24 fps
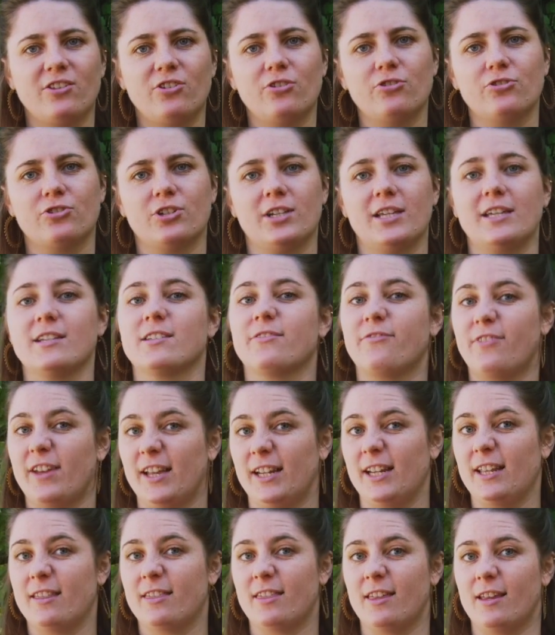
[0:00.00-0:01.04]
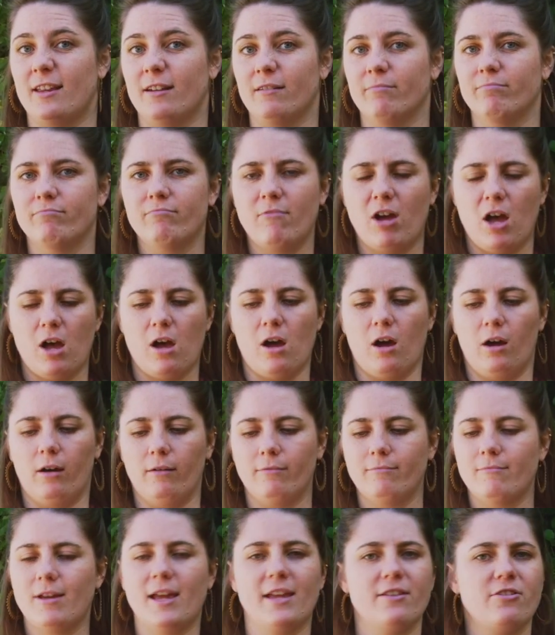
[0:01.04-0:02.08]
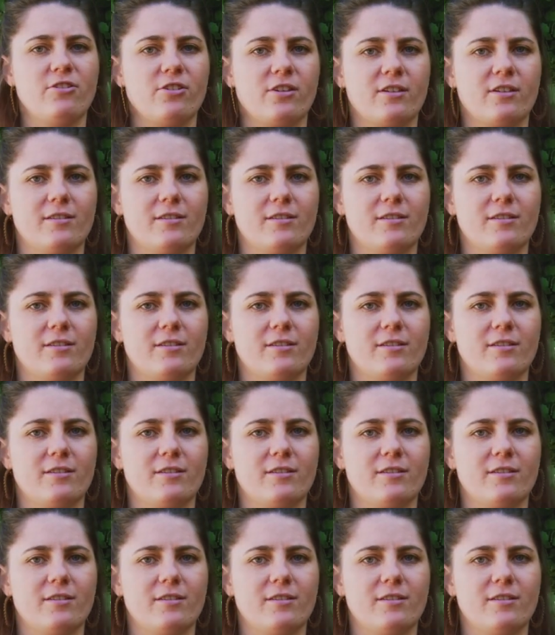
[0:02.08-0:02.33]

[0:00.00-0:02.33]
usually is fairly thin. And you